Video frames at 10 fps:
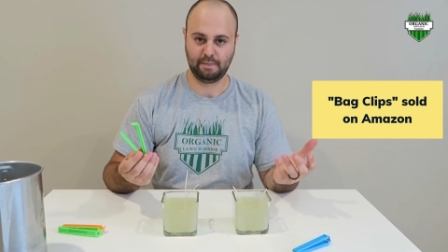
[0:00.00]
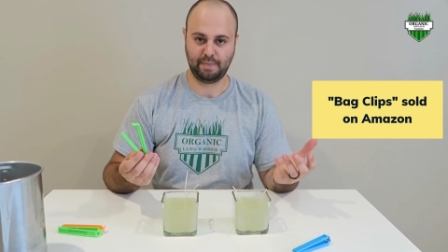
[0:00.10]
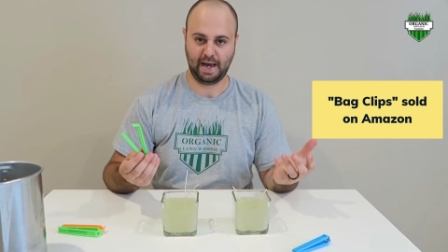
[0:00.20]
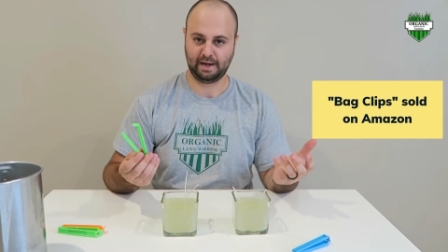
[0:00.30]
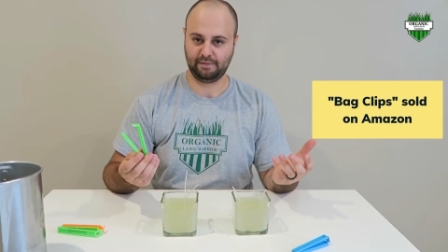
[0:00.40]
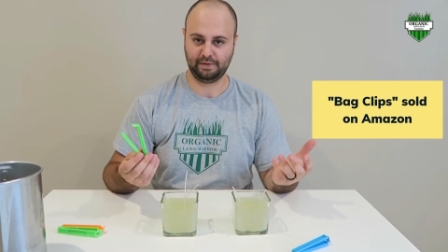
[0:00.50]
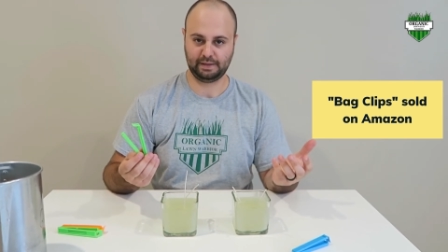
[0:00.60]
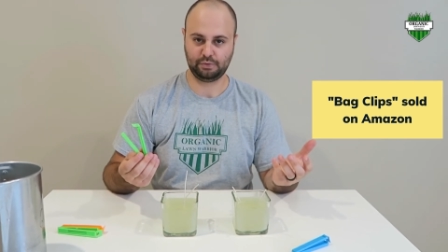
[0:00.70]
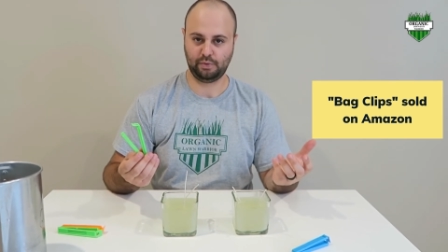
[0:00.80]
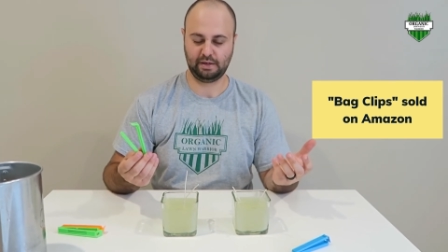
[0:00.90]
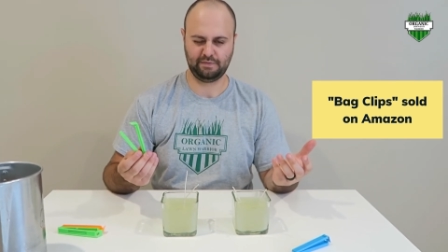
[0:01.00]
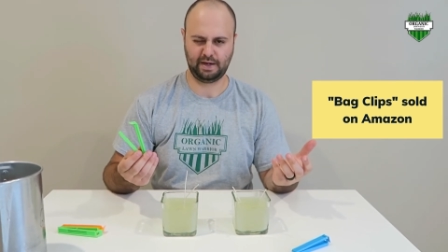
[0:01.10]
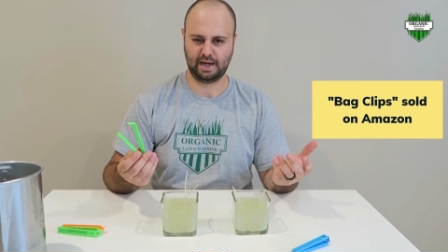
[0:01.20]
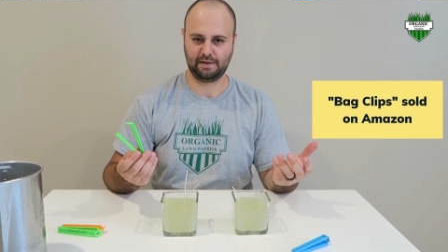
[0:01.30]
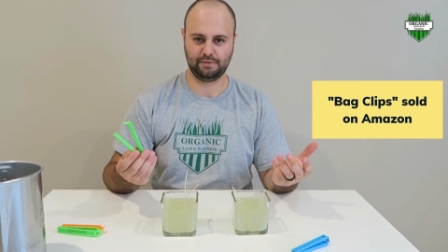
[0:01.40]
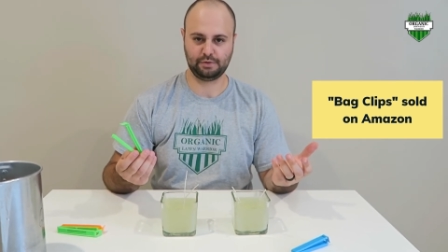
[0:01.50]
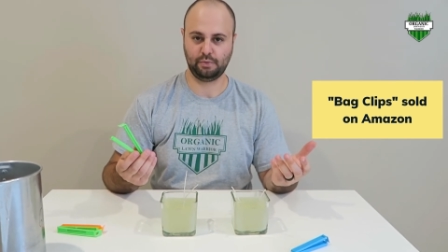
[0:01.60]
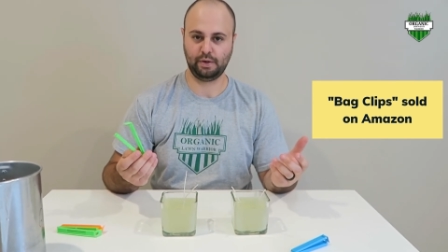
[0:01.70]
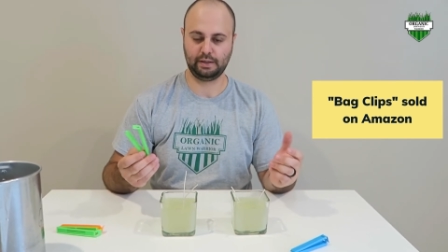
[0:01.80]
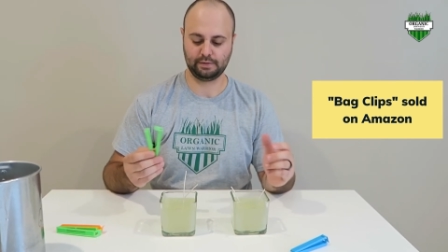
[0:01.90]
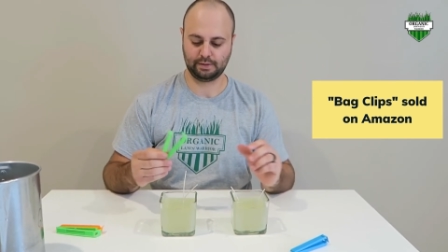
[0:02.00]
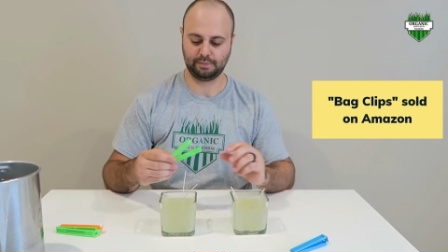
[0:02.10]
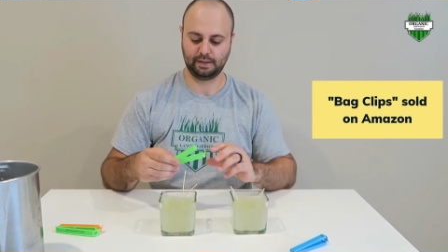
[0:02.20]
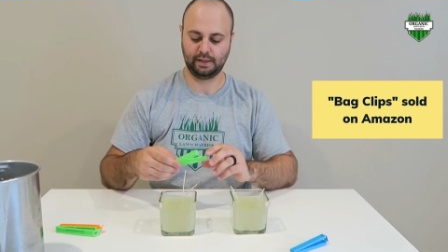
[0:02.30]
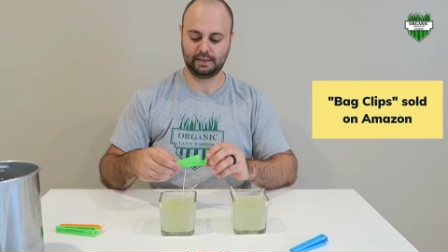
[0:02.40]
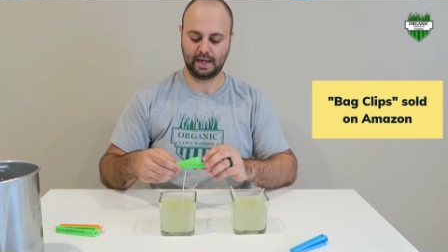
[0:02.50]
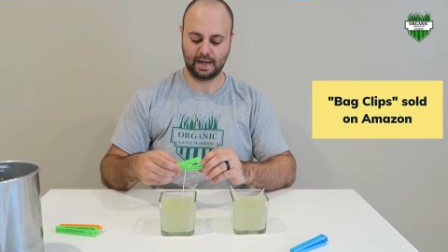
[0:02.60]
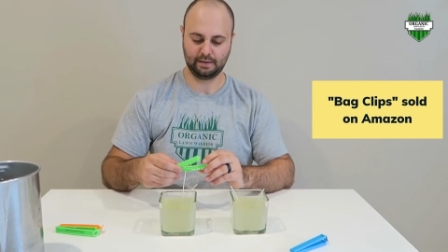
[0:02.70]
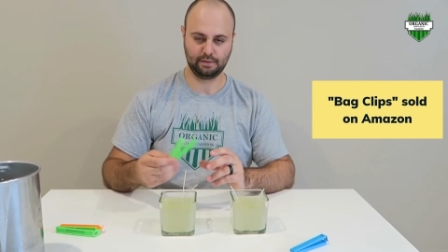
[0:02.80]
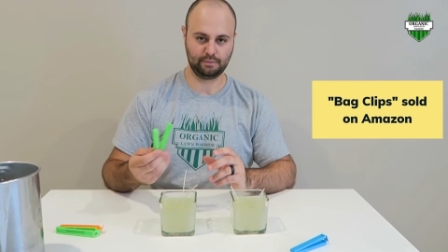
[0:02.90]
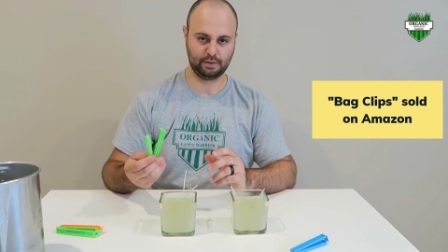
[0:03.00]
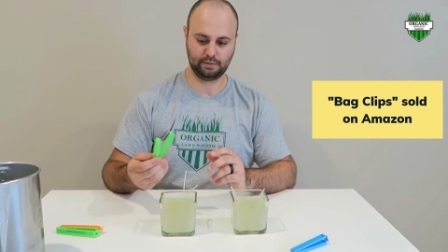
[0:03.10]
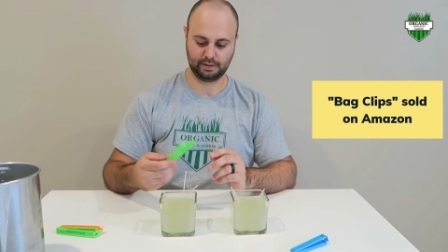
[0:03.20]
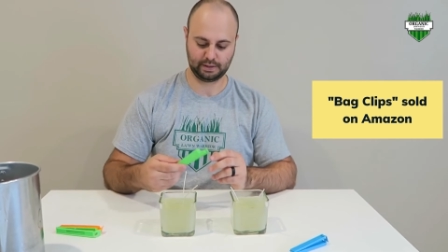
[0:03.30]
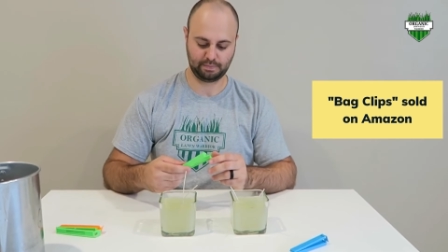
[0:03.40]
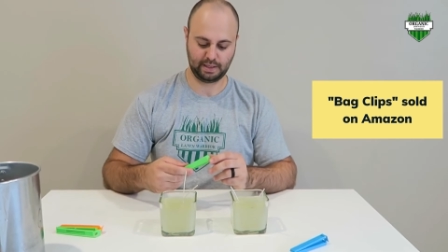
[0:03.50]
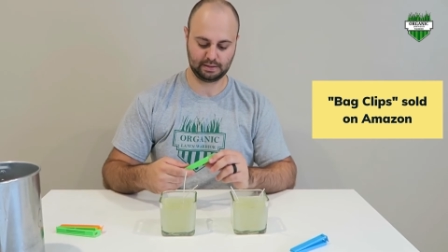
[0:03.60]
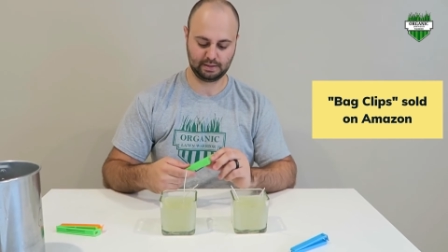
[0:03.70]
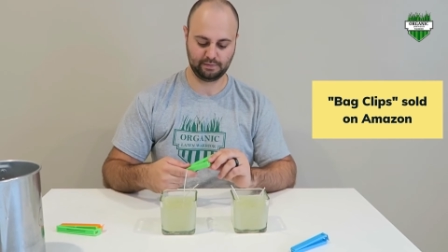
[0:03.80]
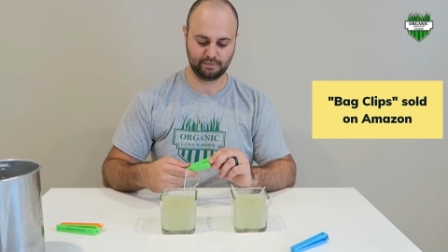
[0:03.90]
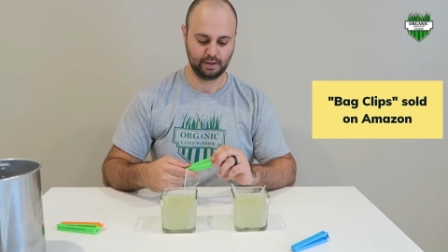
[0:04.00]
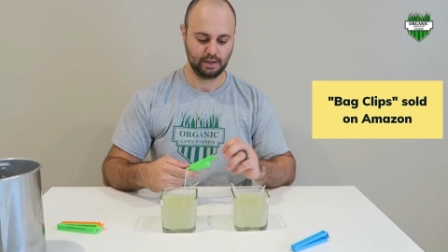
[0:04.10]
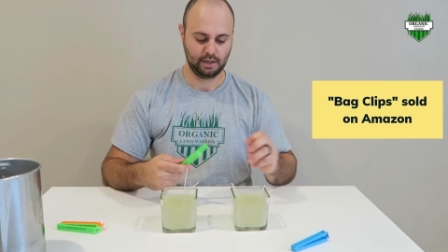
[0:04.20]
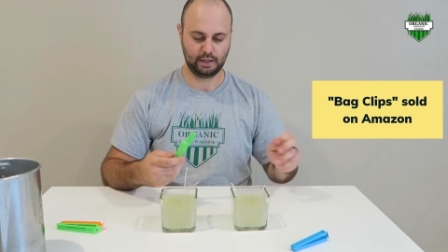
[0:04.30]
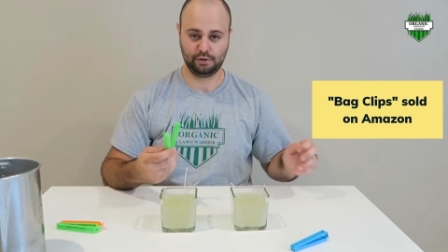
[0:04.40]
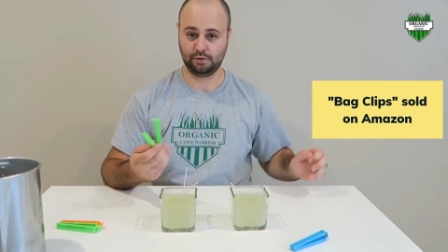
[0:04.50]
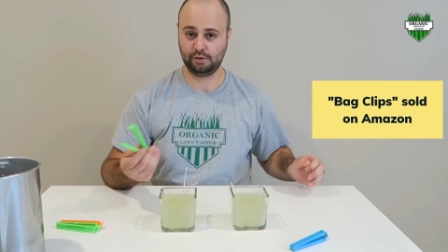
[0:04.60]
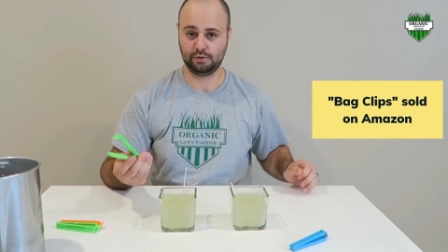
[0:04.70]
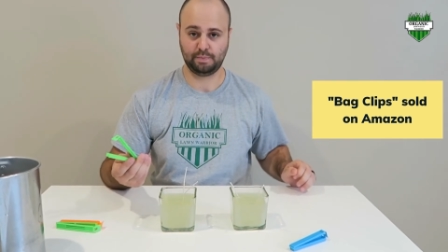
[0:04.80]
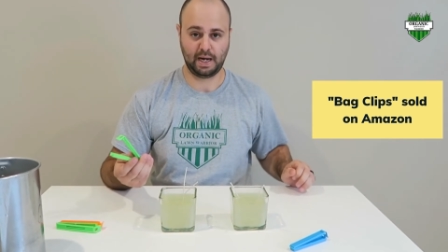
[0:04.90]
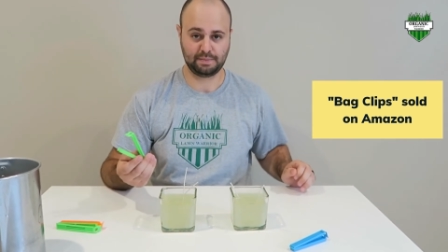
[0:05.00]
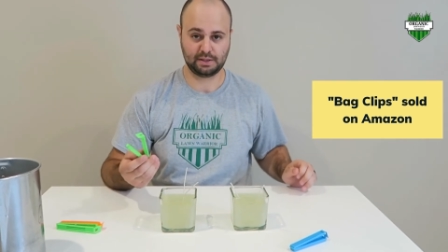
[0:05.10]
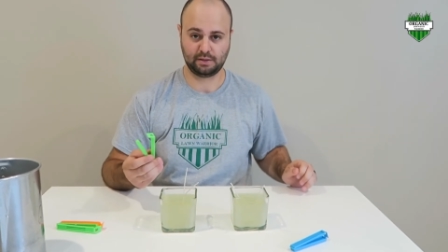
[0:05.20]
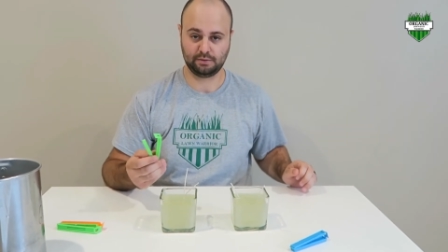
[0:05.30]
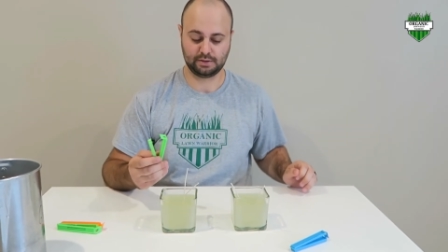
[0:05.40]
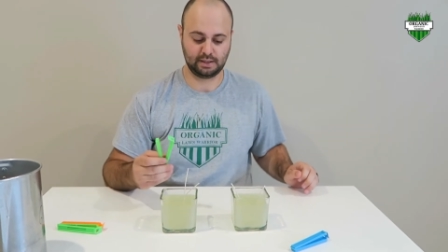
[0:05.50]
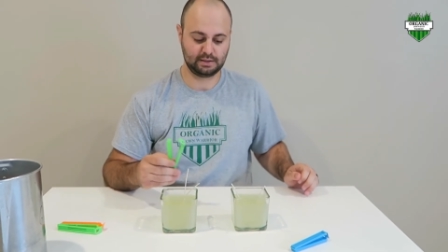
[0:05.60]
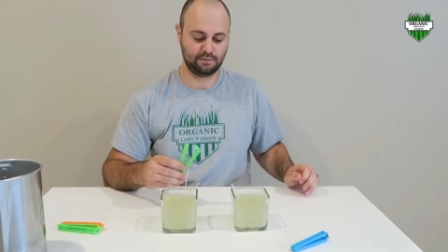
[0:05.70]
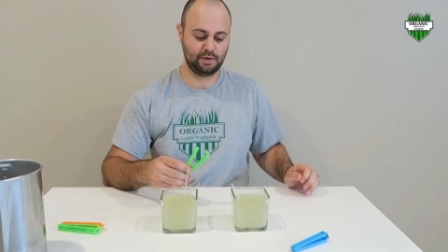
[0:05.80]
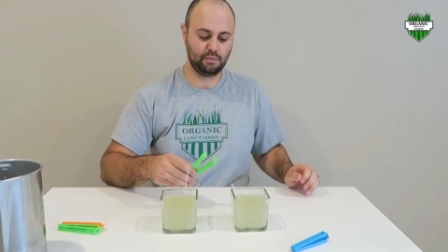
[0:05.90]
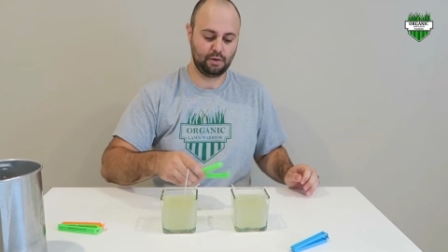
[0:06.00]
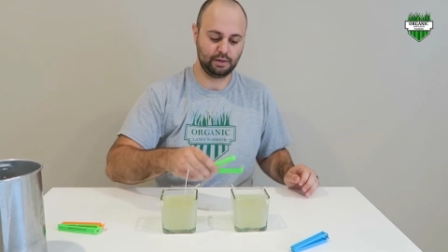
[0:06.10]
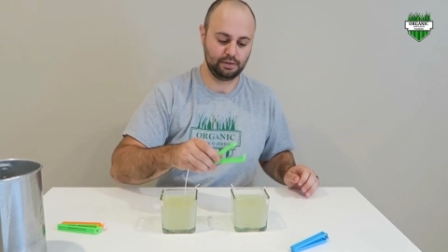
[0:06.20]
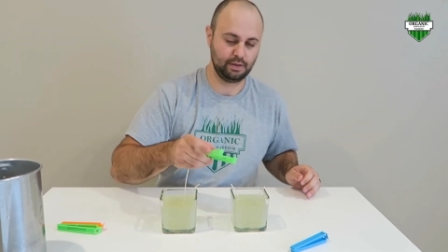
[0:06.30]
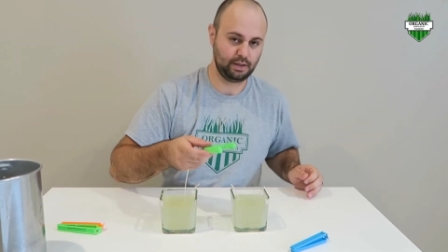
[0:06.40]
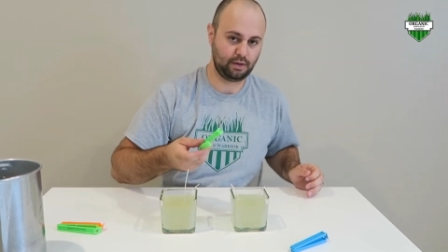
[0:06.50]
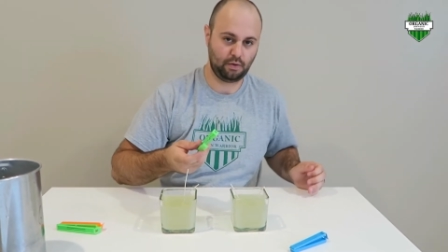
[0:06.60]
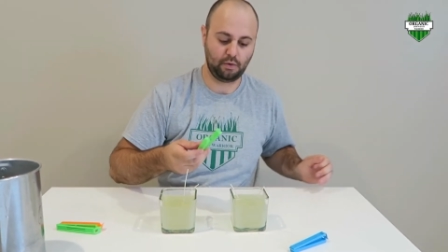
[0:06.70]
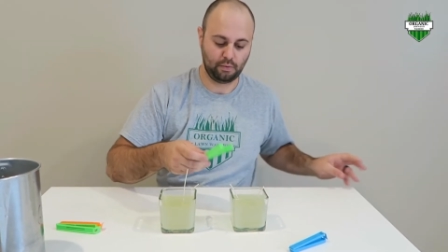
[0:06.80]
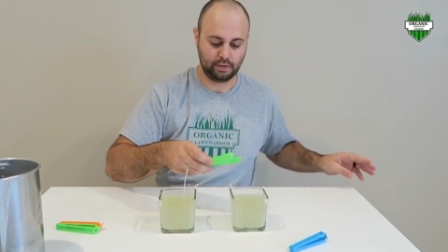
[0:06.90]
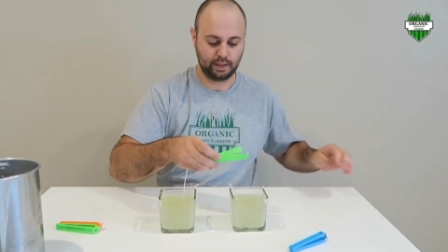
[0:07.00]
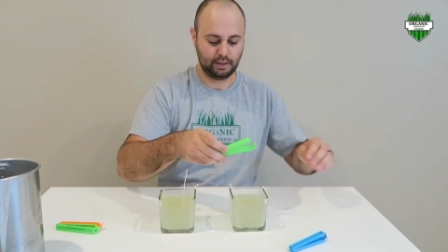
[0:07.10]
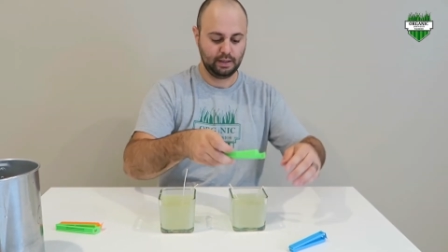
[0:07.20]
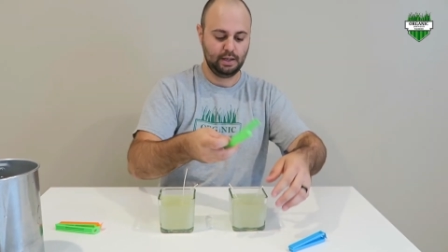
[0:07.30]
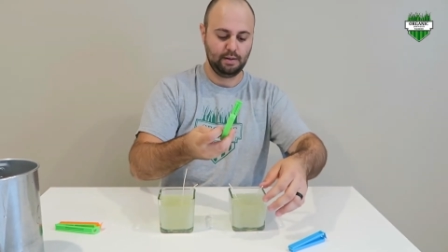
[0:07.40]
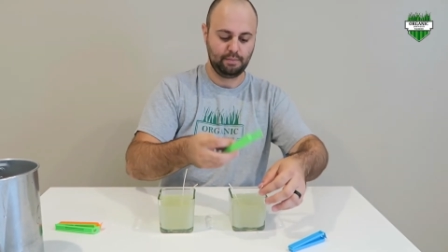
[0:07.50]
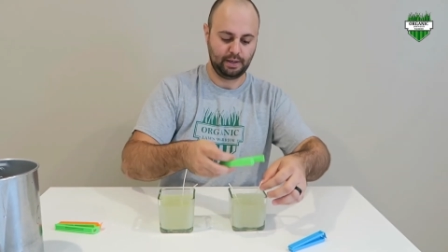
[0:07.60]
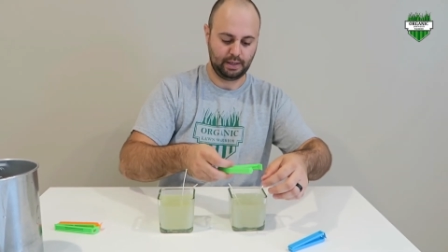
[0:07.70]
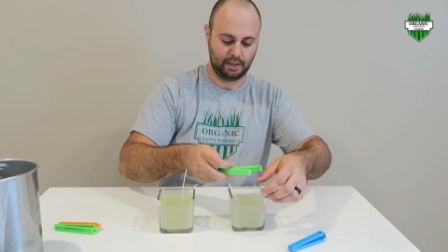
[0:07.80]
bag of like 25 or 20 or something like that. They're real inexpensive. You could use popsicle sticks if you want. You can cut a hole in it, but